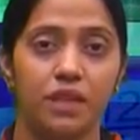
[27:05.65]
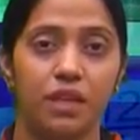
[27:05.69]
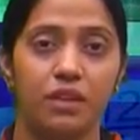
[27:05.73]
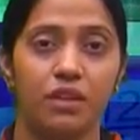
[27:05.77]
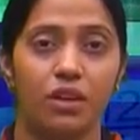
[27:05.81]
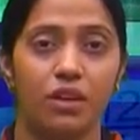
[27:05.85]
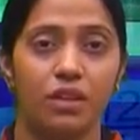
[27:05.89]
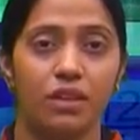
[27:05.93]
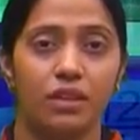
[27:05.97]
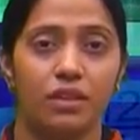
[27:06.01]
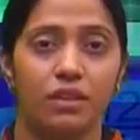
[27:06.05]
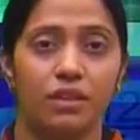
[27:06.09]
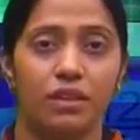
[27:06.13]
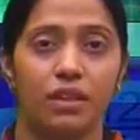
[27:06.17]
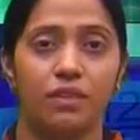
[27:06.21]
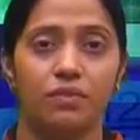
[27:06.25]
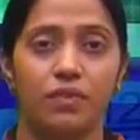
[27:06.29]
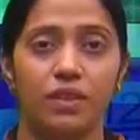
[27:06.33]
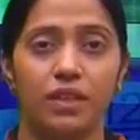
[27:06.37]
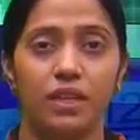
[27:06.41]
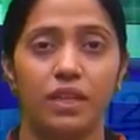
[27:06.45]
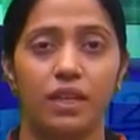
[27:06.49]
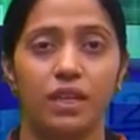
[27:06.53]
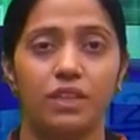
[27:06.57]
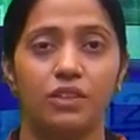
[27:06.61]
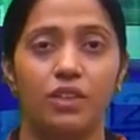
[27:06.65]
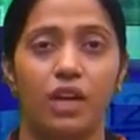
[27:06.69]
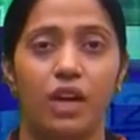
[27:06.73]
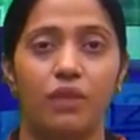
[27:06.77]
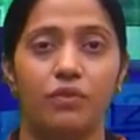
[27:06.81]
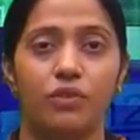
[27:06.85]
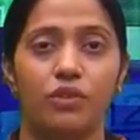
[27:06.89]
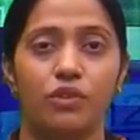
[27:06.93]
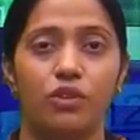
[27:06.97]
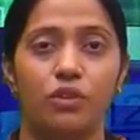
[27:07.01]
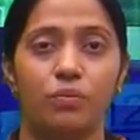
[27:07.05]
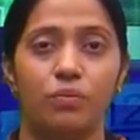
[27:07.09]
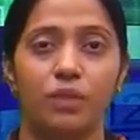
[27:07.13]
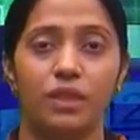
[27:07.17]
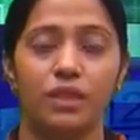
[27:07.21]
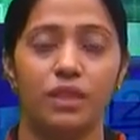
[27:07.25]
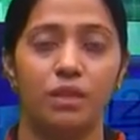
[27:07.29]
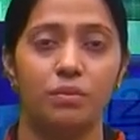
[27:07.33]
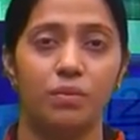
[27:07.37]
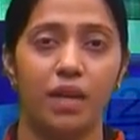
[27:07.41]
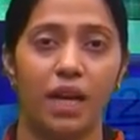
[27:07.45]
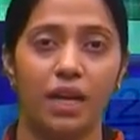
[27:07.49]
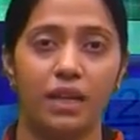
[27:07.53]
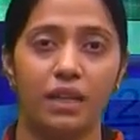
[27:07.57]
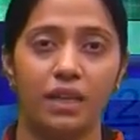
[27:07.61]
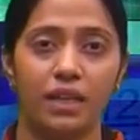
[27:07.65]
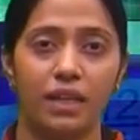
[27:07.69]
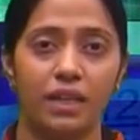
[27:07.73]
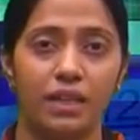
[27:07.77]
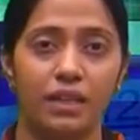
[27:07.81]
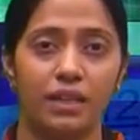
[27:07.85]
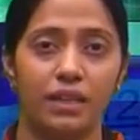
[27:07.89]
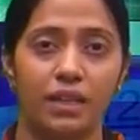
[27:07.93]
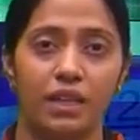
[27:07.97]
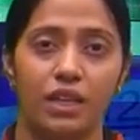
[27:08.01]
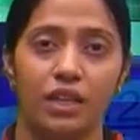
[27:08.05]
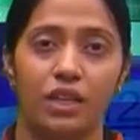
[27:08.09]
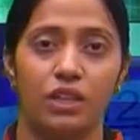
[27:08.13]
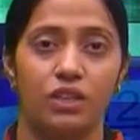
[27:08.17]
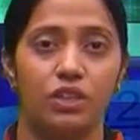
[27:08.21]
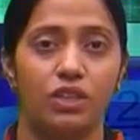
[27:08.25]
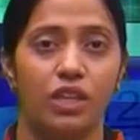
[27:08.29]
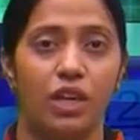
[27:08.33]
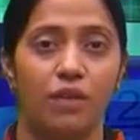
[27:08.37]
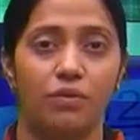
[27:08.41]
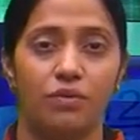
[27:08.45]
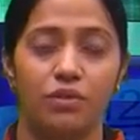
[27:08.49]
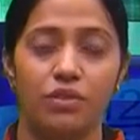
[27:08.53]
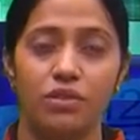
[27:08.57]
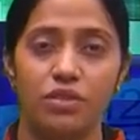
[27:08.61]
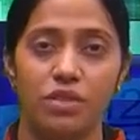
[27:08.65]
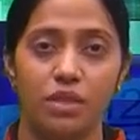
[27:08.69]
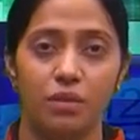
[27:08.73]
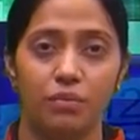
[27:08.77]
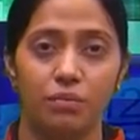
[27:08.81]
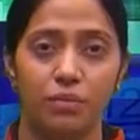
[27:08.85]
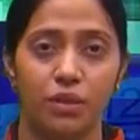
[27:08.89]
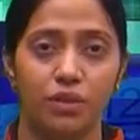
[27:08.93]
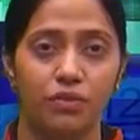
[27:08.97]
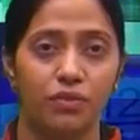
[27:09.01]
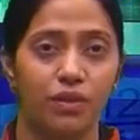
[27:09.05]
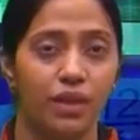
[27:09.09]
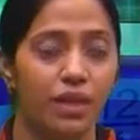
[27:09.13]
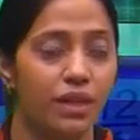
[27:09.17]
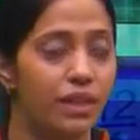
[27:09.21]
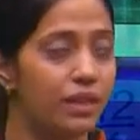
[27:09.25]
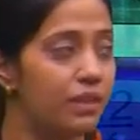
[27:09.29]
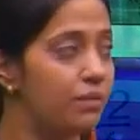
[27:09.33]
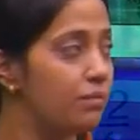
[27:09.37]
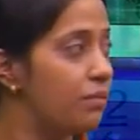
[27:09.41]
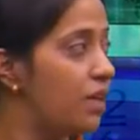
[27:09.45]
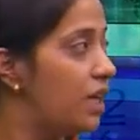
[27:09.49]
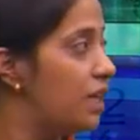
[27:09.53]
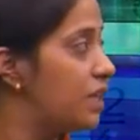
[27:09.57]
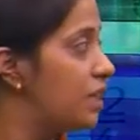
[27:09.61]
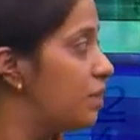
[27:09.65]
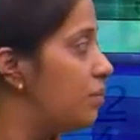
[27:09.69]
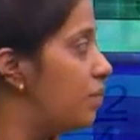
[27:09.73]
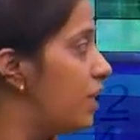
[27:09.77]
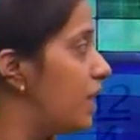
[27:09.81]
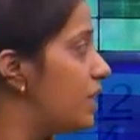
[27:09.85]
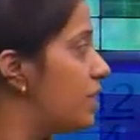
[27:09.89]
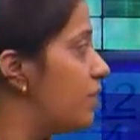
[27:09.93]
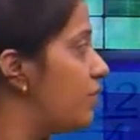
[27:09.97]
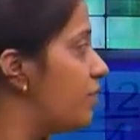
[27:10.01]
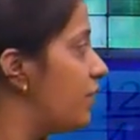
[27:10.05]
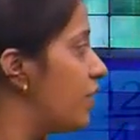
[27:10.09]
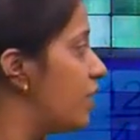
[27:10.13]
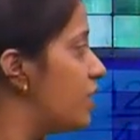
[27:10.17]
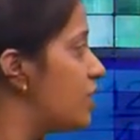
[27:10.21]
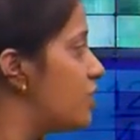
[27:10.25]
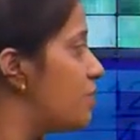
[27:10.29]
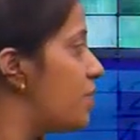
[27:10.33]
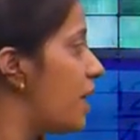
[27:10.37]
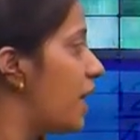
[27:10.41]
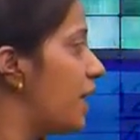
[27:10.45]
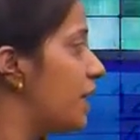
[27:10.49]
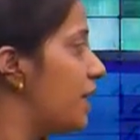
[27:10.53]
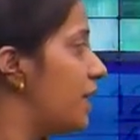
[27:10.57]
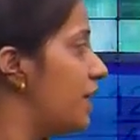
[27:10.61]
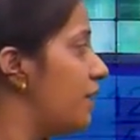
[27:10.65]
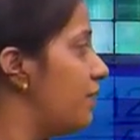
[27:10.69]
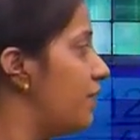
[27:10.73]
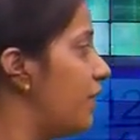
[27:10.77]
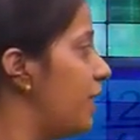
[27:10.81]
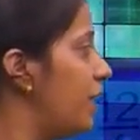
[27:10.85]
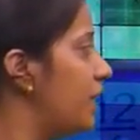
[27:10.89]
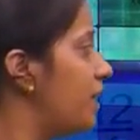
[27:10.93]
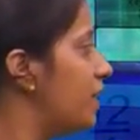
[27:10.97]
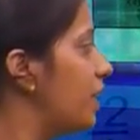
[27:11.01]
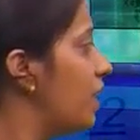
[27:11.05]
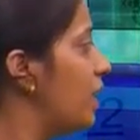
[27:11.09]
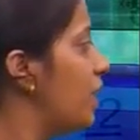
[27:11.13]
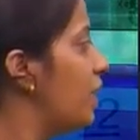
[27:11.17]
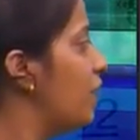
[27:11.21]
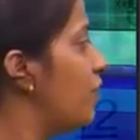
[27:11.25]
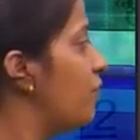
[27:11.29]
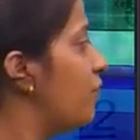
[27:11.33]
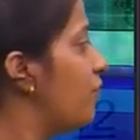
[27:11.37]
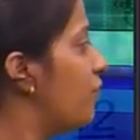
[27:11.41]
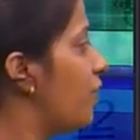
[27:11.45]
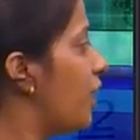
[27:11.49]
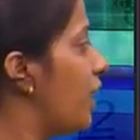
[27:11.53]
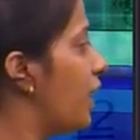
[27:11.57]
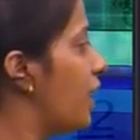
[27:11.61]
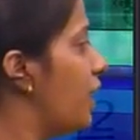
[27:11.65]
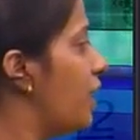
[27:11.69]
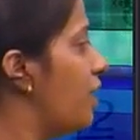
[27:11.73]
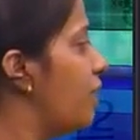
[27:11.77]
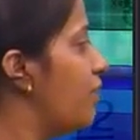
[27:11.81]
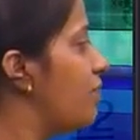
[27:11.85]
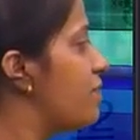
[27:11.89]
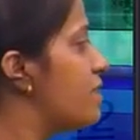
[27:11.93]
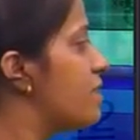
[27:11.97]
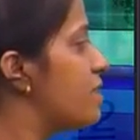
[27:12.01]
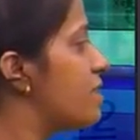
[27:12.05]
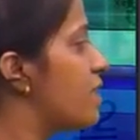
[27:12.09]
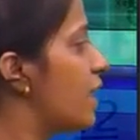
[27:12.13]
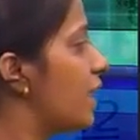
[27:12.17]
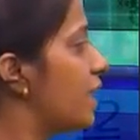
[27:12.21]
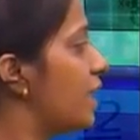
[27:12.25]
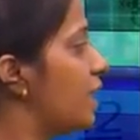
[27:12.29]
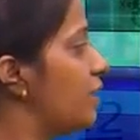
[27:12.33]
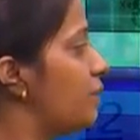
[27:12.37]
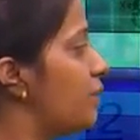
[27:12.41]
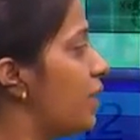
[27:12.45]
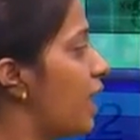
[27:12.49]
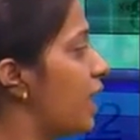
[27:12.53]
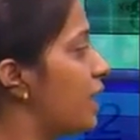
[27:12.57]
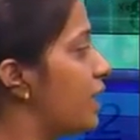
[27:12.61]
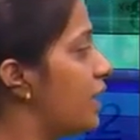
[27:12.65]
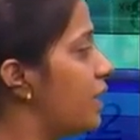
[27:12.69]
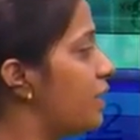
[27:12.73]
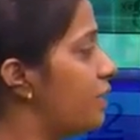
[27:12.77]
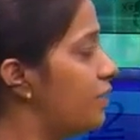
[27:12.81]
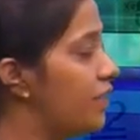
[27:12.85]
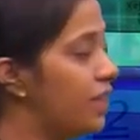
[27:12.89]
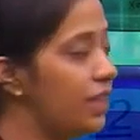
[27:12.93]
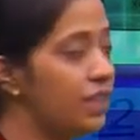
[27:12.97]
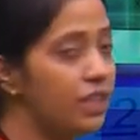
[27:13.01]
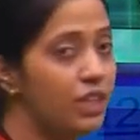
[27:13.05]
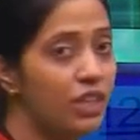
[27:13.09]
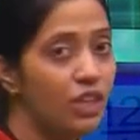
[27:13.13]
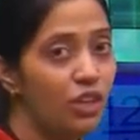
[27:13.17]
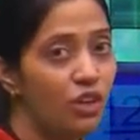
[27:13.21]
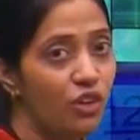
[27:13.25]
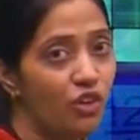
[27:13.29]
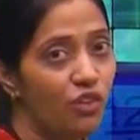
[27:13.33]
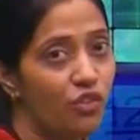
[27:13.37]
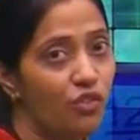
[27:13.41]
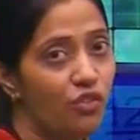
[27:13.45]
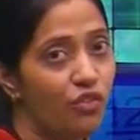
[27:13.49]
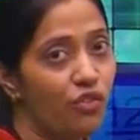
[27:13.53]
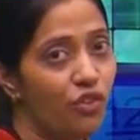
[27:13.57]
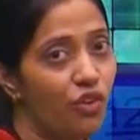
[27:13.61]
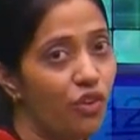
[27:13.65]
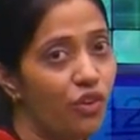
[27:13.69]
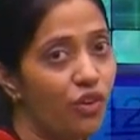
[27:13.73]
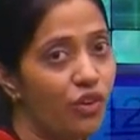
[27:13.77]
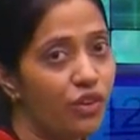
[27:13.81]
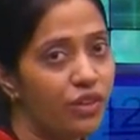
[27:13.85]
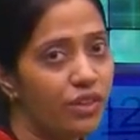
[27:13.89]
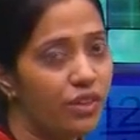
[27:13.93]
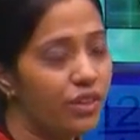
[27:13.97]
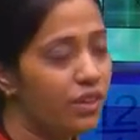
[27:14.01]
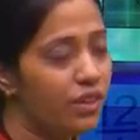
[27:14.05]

Now definitely you have to open the bracket, you have to simplify it. Multiply the first bracket with 5, second bracket with 4.